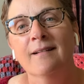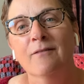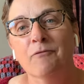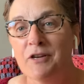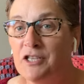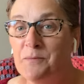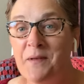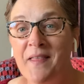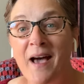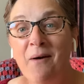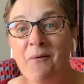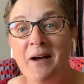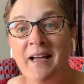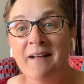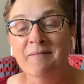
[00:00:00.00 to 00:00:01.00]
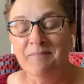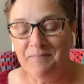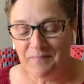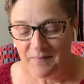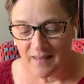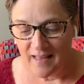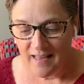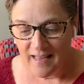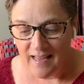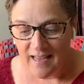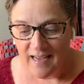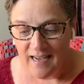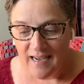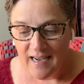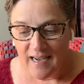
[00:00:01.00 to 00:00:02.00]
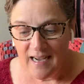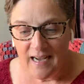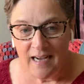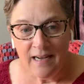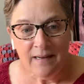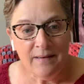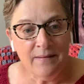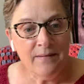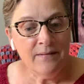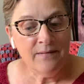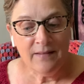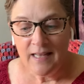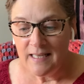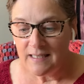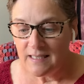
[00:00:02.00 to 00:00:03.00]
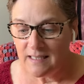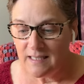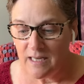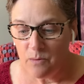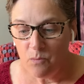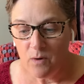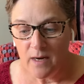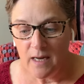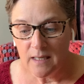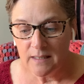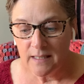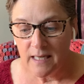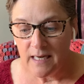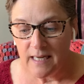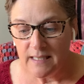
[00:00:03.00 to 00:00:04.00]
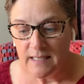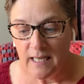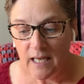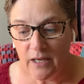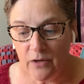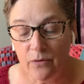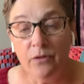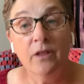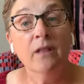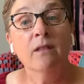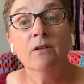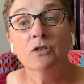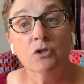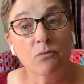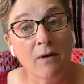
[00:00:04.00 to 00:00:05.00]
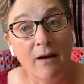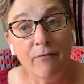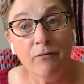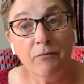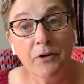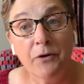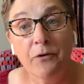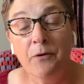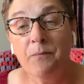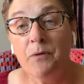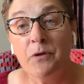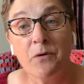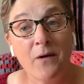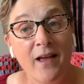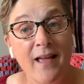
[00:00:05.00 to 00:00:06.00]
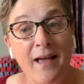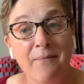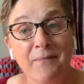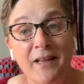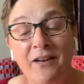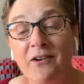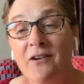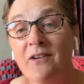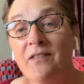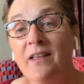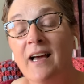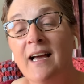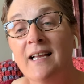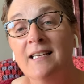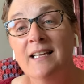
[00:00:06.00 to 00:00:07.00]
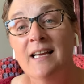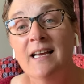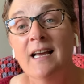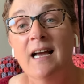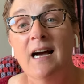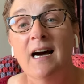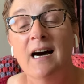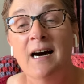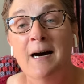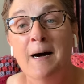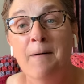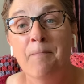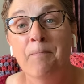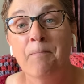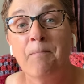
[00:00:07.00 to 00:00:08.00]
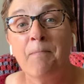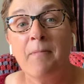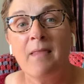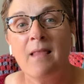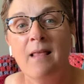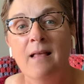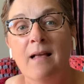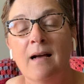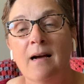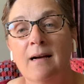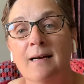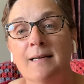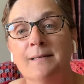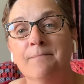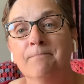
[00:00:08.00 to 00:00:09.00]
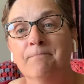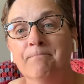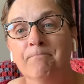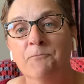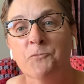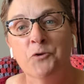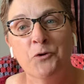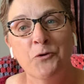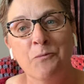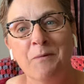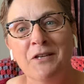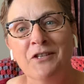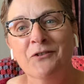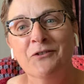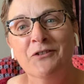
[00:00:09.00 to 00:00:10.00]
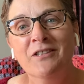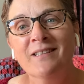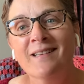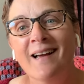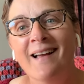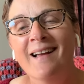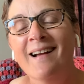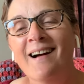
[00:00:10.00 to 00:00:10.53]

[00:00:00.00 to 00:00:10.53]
reach me that way. Uh, let's see, what else can I tell you? There's a Ravelry group, 3 a.m. Knitter, that, um, truth be told, I,